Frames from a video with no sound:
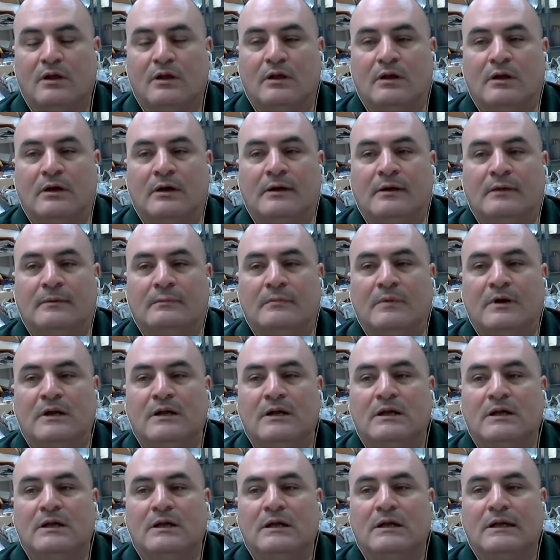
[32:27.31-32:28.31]
Um,
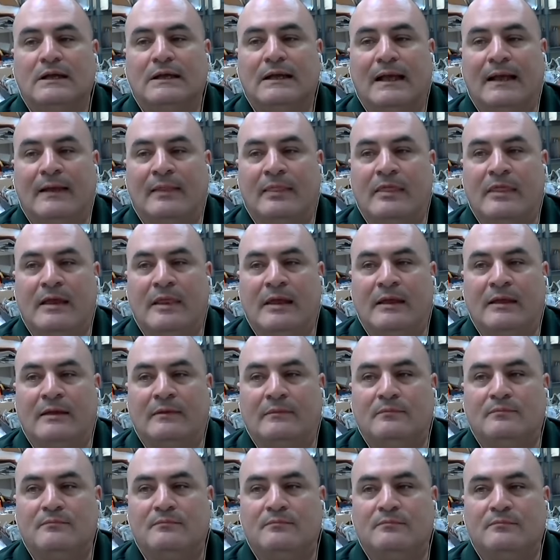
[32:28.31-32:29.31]
and they
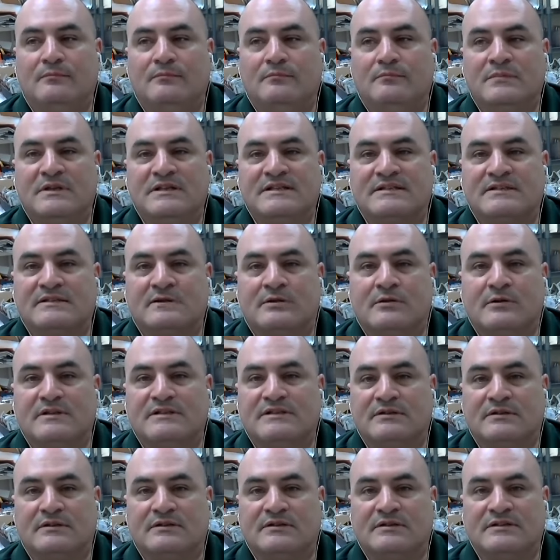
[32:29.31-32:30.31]

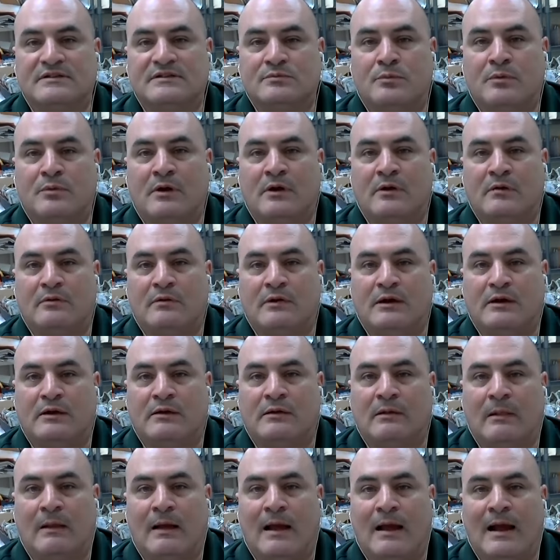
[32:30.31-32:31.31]
mysteriously disappeared. They
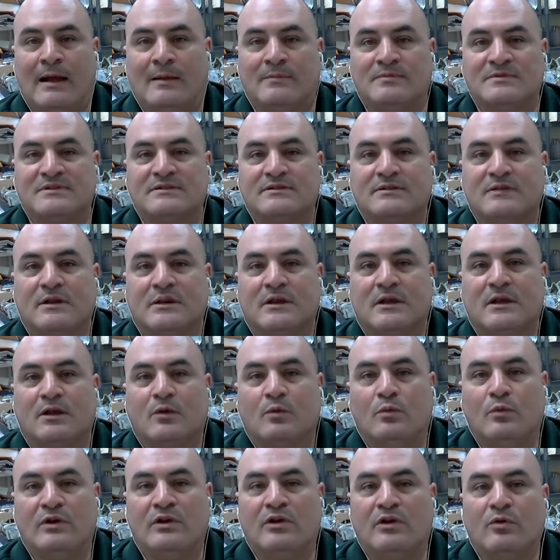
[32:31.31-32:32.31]
collapsed.
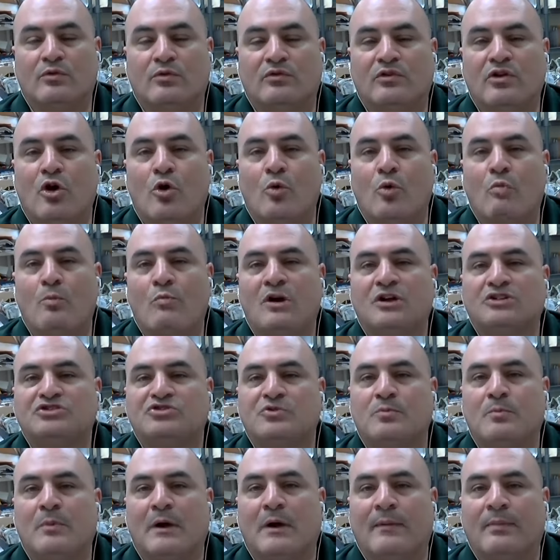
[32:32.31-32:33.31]
We don't know much
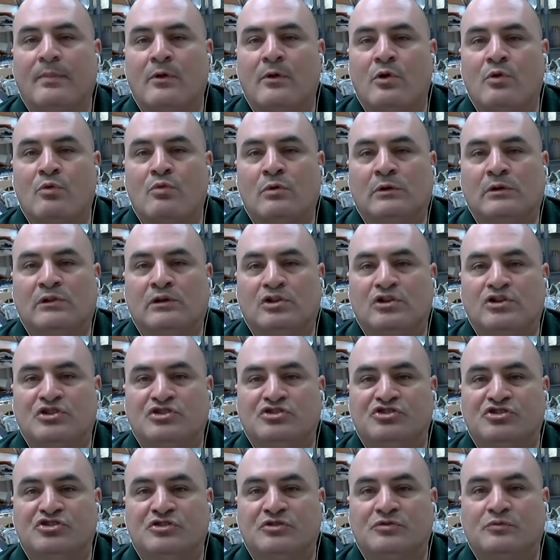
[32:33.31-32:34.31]
about their
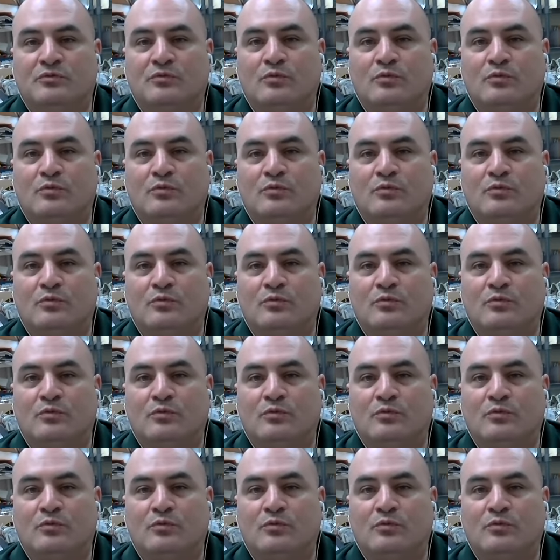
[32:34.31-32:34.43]
religion.